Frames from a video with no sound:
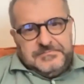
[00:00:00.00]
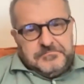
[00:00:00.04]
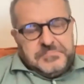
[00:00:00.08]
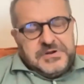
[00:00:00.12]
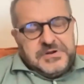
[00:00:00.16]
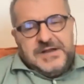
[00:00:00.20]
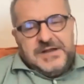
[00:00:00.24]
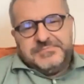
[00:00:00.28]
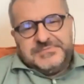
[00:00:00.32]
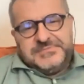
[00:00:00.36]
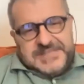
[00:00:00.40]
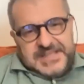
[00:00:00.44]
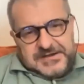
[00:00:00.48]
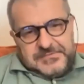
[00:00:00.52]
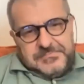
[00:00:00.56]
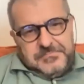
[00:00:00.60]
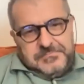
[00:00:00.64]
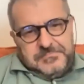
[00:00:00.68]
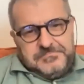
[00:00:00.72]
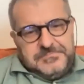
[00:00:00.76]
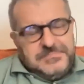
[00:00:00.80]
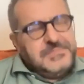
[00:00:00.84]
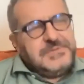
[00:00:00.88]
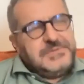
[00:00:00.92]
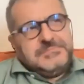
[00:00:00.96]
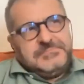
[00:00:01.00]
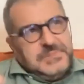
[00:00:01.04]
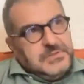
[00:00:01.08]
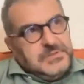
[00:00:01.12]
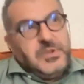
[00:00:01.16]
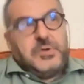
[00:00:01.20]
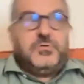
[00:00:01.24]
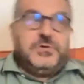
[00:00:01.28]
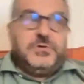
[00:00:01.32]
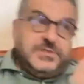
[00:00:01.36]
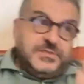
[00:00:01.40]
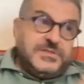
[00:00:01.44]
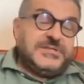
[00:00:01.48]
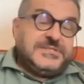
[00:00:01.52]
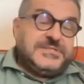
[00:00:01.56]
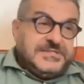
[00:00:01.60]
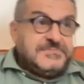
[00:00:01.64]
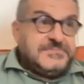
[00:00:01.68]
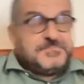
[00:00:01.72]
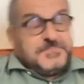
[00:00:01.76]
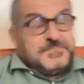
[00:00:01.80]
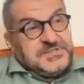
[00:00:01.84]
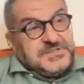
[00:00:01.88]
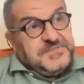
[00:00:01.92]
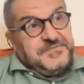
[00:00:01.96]
Perhaps there, no, in this
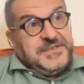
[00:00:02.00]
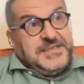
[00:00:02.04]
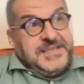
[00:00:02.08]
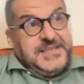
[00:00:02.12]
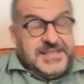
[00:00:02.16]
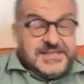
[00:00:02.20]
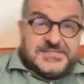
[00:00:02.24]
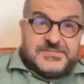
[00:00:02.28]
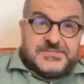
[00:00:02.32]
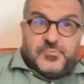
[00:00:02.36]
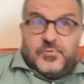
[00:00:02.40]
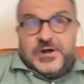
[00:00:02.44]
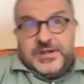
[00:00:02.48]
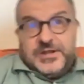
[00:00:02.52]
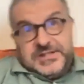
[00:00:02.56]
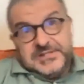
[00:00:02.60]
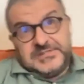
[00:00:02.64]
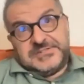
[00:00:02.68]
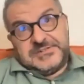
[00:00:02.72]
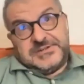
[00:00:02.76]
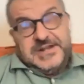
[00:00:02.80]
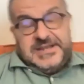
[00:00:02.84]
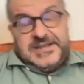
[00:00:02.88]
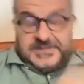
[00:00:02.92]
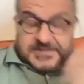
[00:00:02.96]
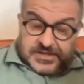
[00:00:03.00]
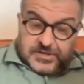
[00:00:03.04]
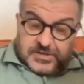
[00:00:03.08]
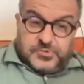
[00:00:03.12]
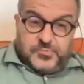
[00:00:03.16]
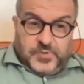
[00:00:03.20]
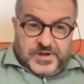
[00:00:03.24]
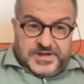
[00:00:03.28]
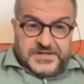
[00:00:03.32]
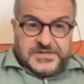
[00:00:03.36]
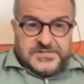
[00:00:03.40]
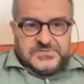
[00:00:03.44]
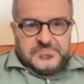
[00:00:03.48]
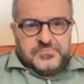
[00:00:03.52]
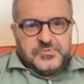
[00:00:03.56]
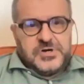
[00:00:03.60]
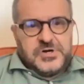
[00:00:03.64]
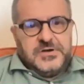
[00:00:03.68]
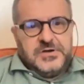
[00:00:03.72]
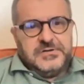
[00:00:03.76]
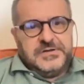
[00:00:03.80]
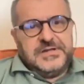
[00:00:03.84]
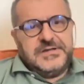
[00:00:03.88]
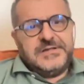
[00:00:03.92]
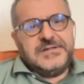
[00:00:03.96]
specific case, one is right and one is
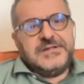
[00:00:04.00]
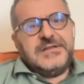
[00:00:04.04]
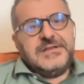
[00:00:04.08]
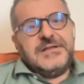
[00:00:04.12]
wrong